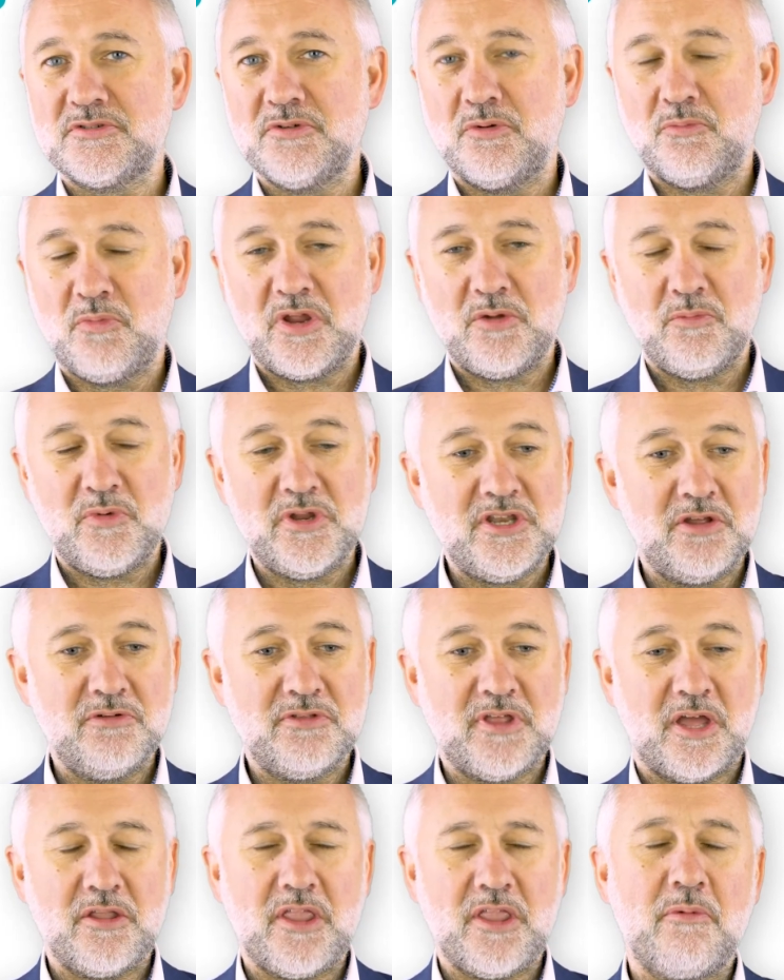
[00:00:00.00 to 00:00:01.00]
That we knew
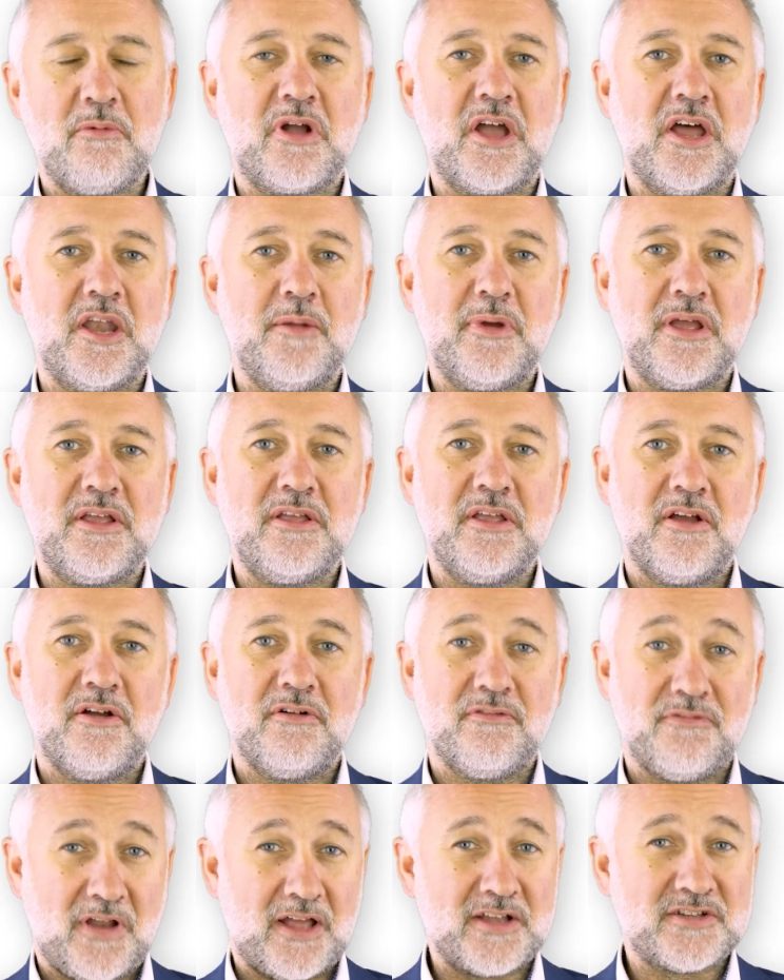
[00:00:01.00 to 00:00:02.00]
that going to be
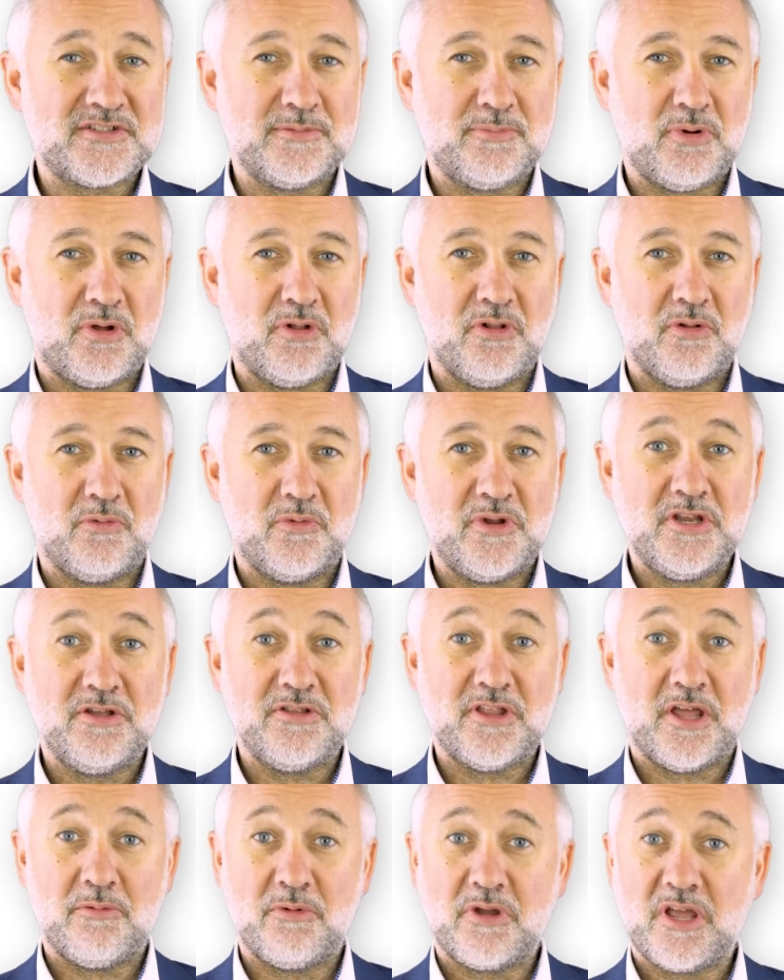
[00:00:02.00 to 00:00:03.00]
flexible, we
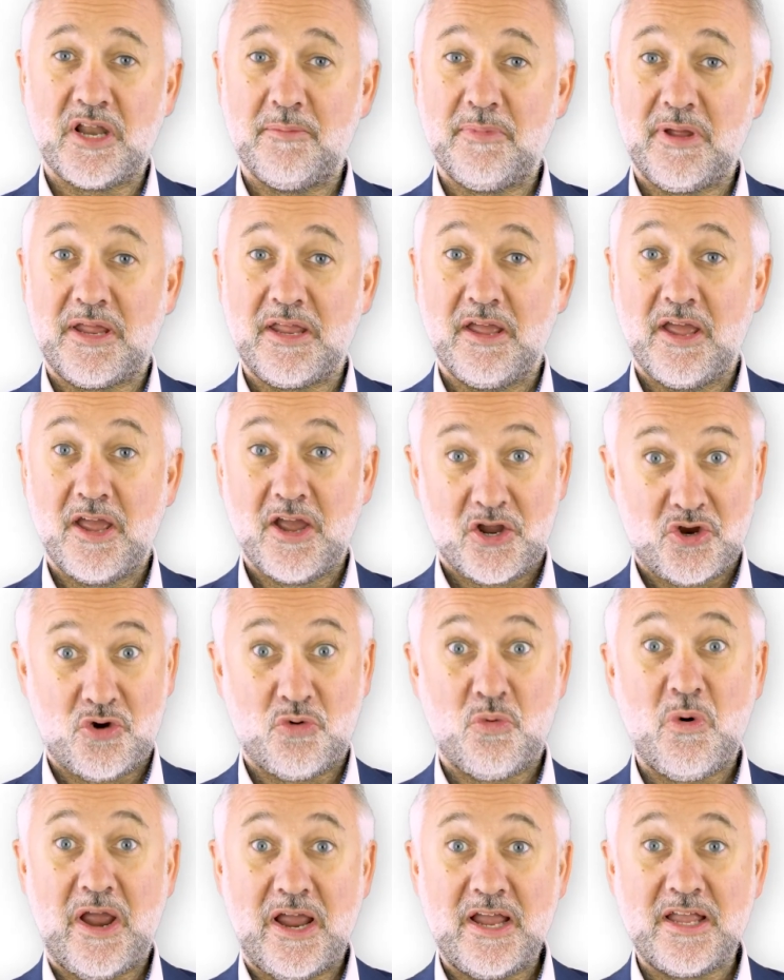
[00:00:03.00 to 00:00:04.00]
knew that they were going to be
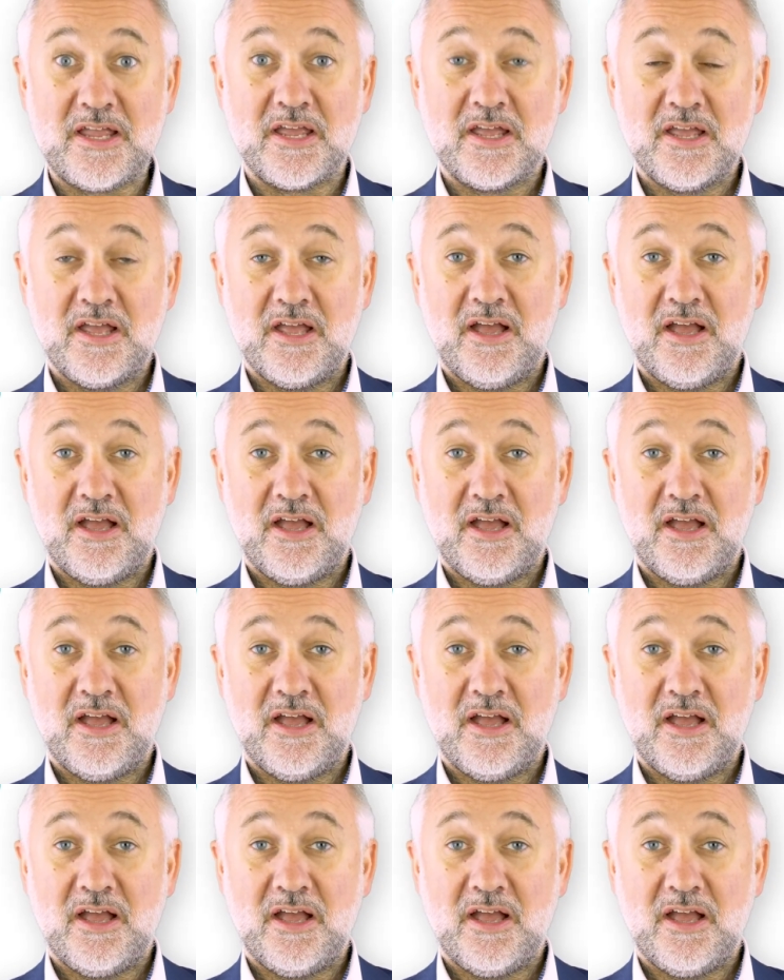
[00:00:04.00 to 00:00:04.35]
quick,